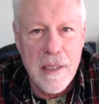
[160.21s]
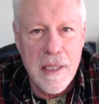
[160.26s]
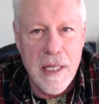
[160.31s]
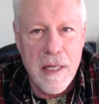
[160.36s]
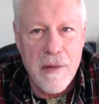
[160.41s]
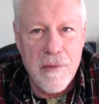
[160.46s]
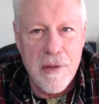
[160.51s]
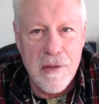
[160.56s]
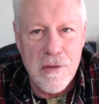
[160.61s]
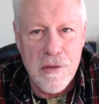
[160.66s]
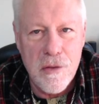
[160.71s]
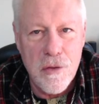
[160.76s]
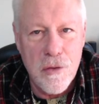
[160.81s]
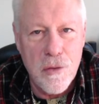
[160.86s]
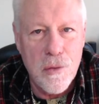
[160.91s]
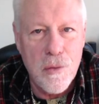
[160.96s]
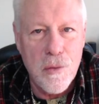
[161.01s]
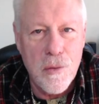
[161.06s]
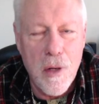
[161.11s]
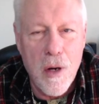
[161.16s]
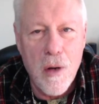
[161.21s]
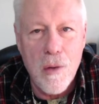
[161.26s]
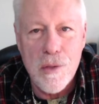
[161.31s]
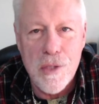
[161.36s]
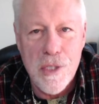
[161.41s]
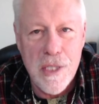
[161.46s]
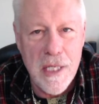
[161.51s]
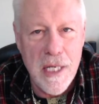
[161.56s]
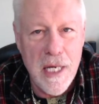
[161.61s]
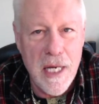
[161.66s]
in this new
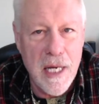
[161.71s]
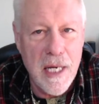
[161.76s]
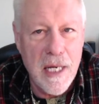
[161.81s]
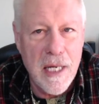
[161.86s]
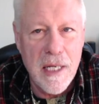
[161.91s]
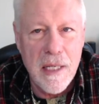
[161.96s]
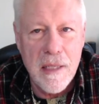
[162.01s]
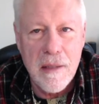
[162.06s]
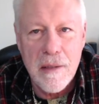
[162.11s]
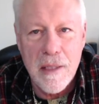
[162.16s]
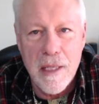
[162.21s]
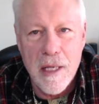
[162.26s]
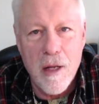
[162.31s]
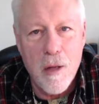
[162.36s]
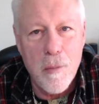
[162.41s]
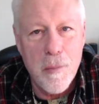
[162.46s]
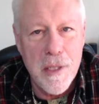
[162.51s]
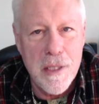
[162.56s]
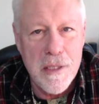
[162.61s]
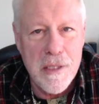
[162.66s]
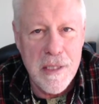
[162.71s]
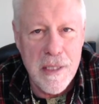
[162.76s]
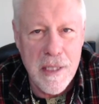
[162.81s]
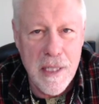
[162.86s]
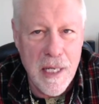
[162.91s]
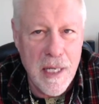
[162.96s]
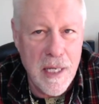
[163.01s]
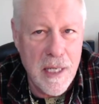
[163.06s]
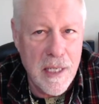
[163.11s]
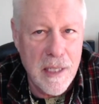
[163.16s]
OTA,
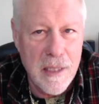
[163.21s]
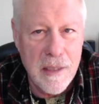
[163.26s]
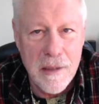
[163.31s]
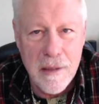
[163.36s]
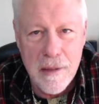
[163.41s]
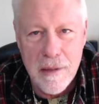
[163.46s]
LBTA,